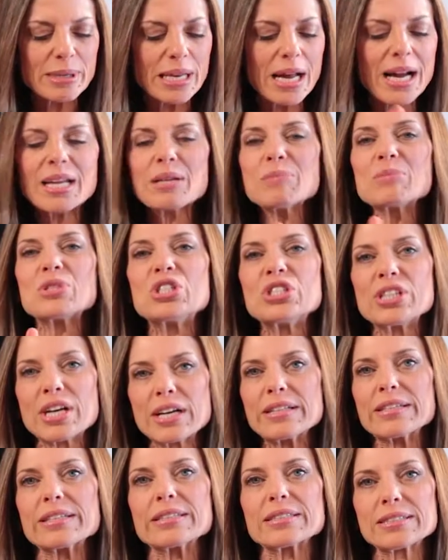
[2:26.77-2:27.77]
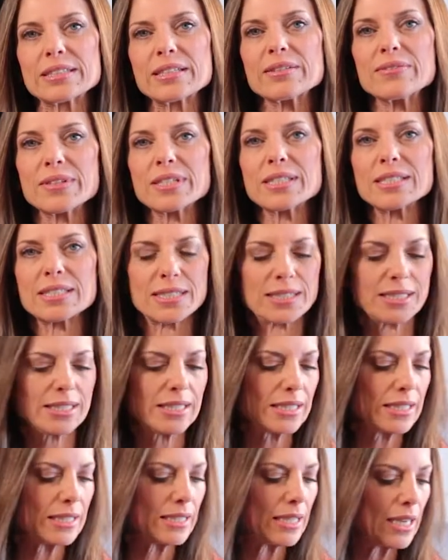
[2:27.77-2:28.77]
I mean, I am jealous of this
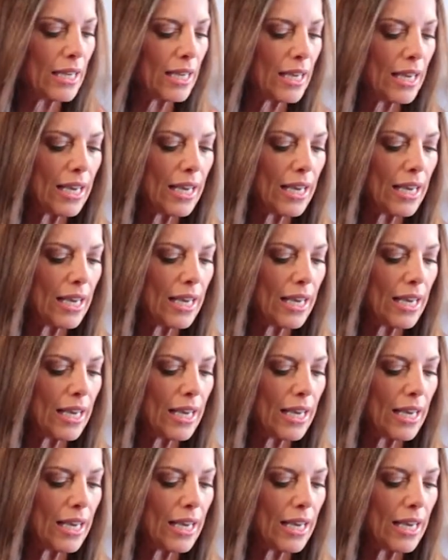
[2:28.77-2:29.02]
seed.